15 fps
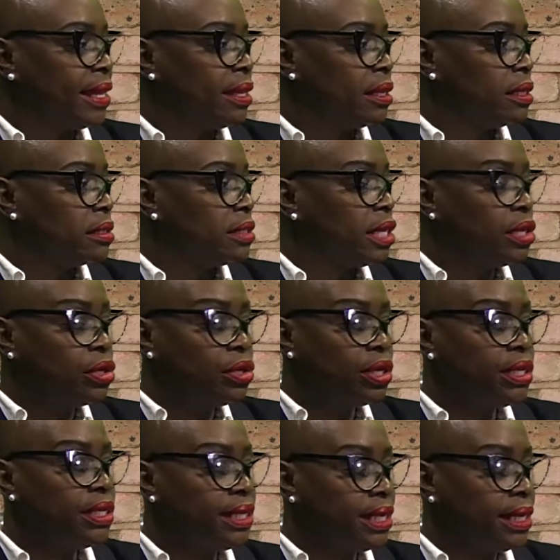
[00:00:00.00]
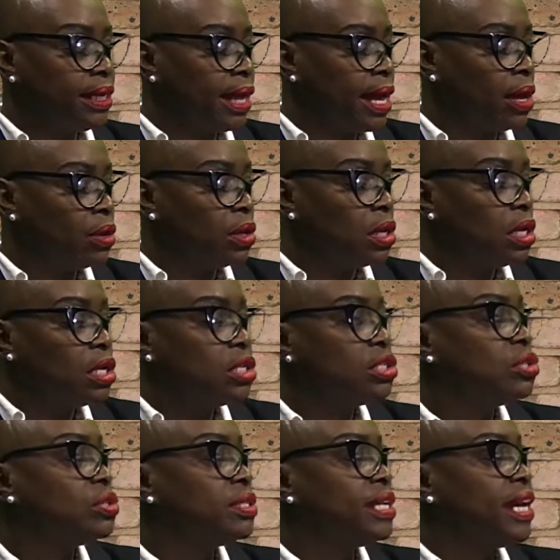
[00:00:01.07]
it. They couldn't get it out,
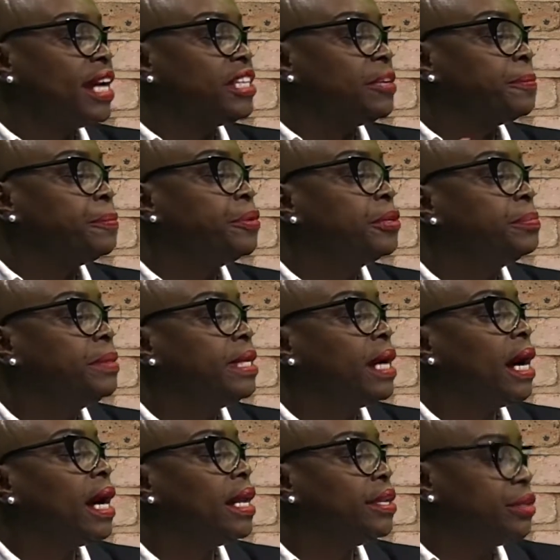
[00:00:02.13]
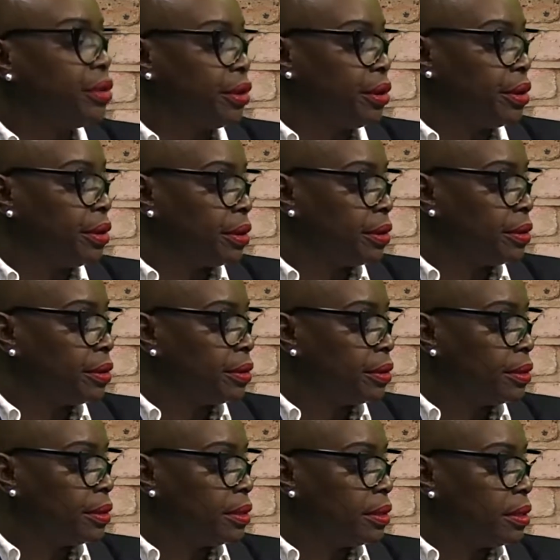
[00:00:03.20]
so they had to put me under.
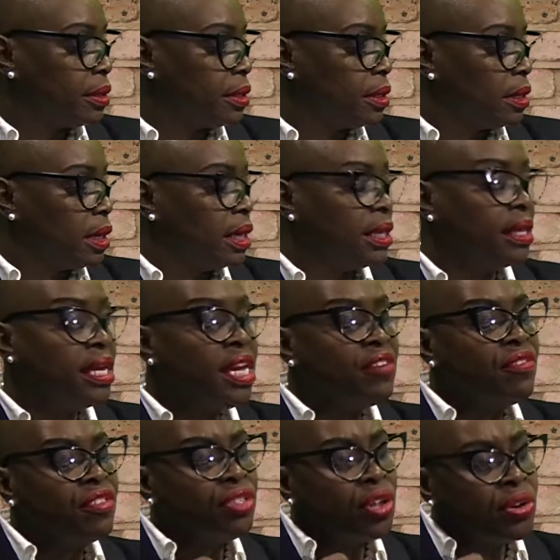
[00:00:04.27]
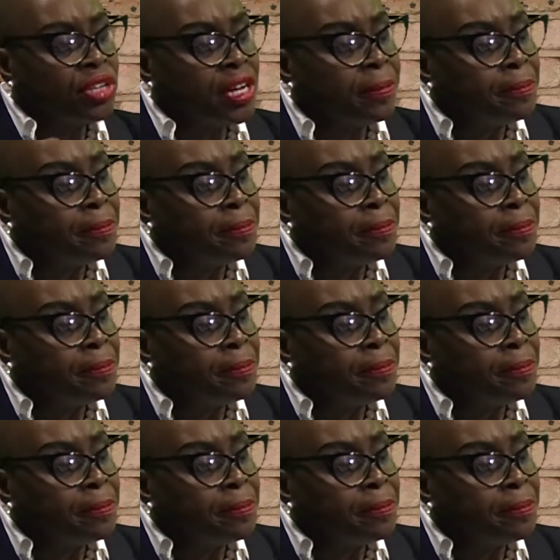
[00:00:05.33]
And even though they